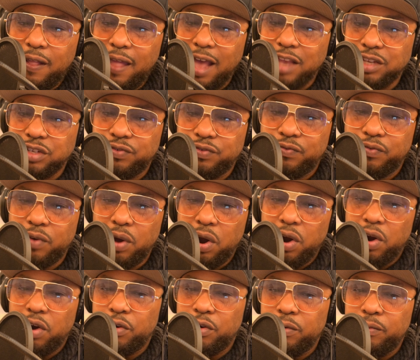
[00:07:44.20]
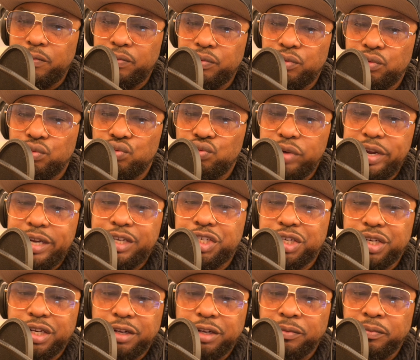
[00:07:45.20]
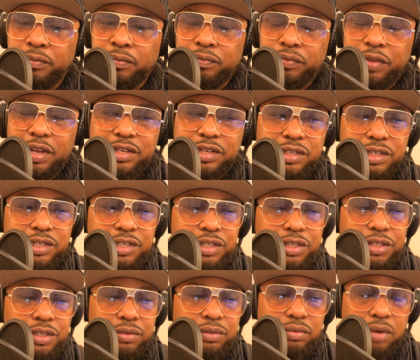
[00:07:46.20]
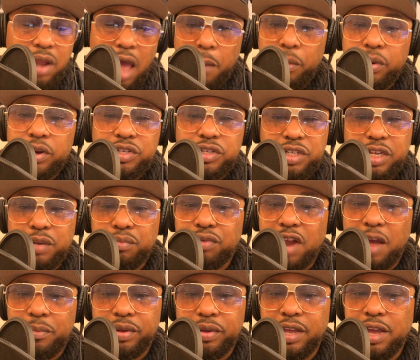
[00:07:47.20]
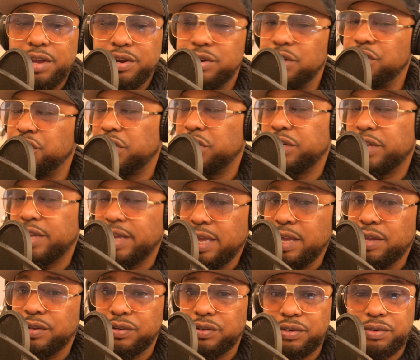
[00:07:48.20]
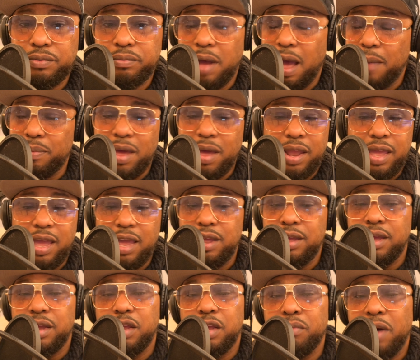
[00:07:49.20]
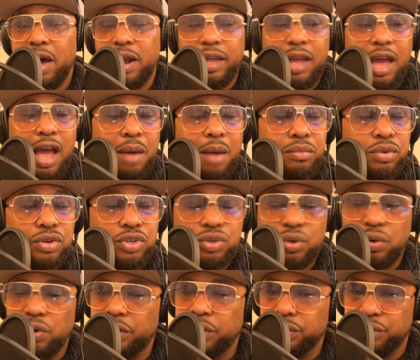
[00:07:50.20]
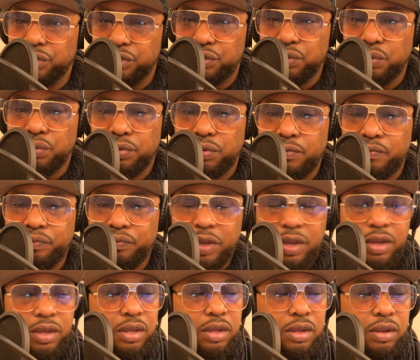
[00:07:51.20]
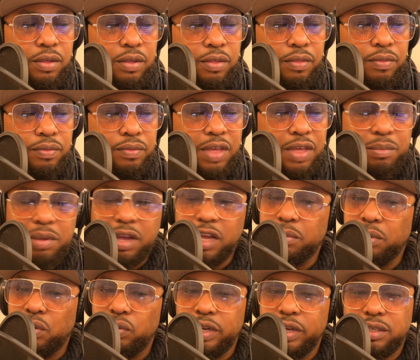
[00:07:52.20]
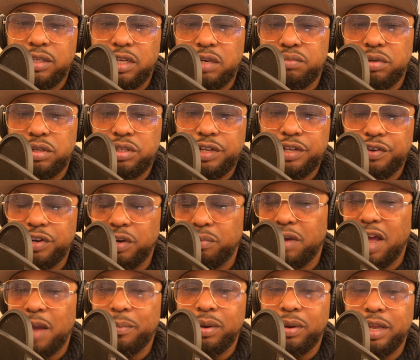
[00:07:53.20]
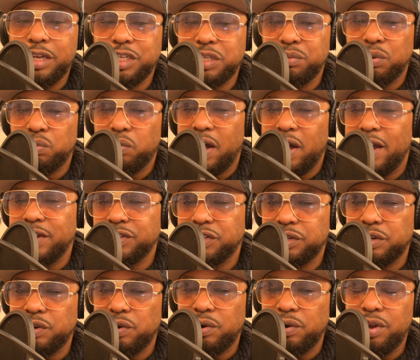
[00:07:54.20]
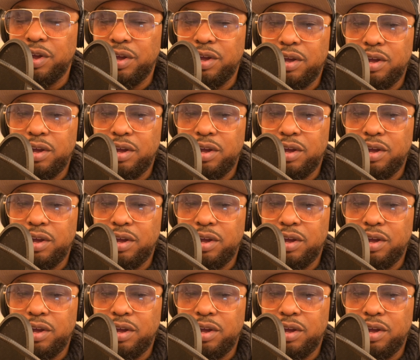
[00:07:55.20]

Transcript: As far reaching as this, I'm going to say, propaganda and agenda is, I'm not hating anybody. I'm just talking the truth. They make up only ten percent of the population, but why is it they're